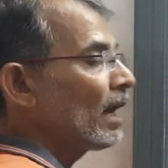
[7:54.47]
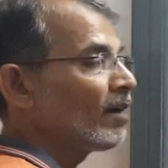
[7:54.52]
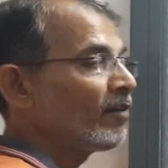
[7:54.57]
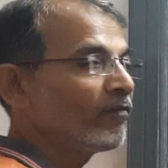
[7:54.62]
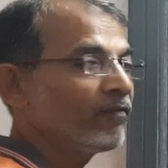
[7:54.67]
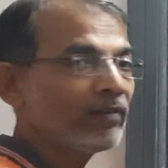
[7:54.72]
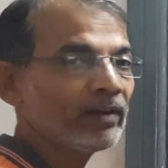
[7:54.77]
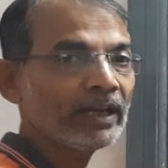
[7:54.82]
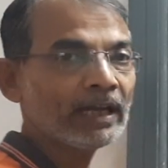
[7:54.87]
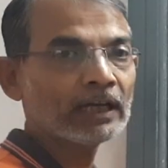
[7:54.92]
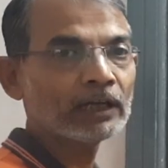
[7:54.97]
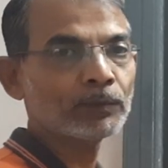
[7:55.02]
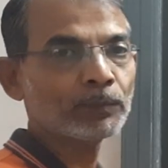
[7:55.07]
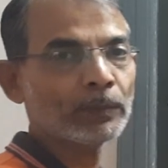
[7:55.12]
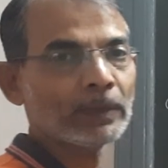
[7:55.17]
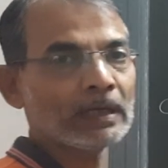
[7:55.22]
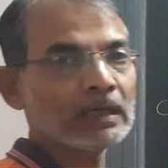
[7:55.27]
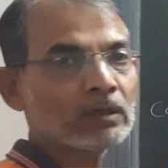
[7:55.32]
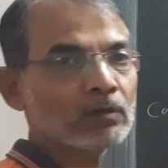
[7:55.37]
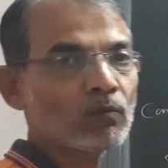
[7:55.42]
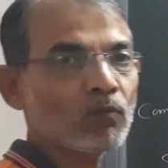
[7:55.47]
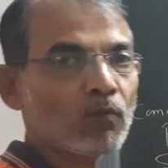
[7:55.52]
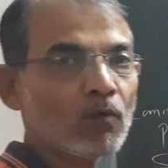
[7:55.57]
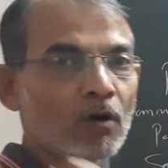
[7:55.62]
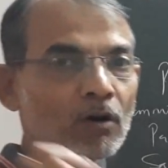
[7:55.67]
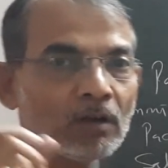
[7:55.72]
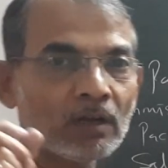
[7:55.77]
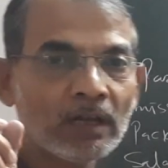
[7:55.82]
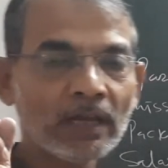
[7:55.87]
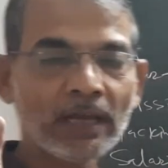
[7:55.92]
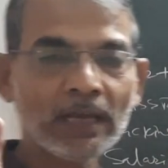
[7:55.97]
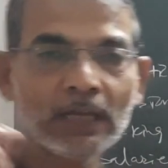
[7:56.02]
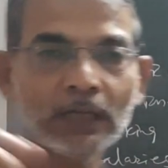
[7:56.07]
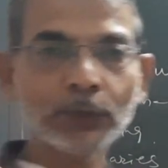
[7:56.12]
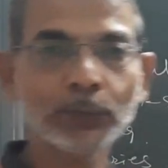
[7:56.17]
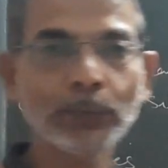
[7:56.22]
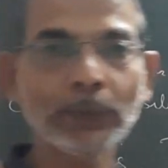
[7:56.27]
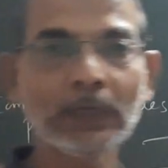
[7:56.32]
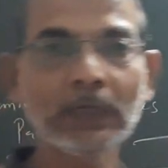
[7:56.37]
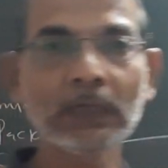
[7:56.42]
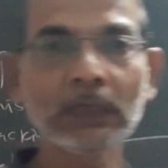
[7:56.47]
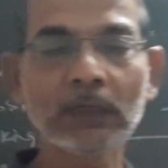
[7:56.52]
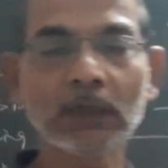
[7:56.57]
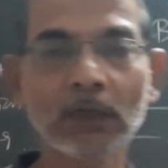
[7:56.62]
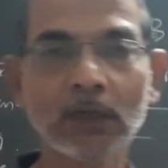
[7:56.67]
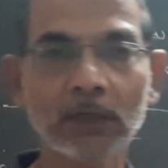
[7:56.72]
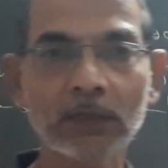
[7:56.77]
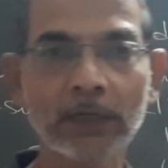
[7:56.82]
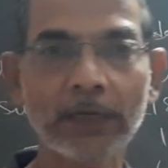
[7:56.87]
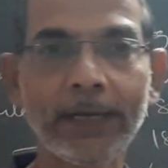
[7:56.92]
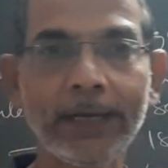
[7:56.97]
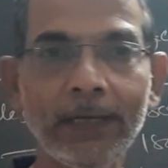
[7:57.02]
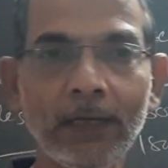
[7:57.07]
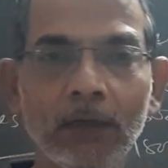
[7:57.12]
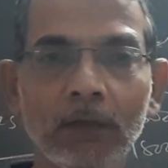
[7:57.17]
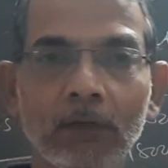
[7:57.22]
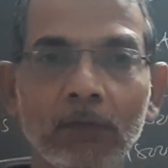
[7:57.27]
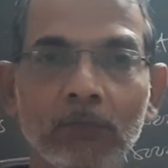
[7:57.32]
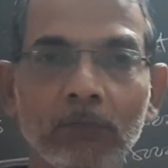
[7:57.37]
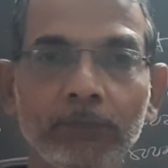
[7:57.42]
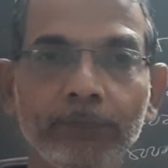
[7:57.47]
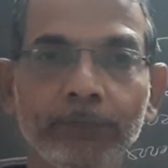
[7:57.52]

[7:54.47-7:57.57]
every expense, what has been said,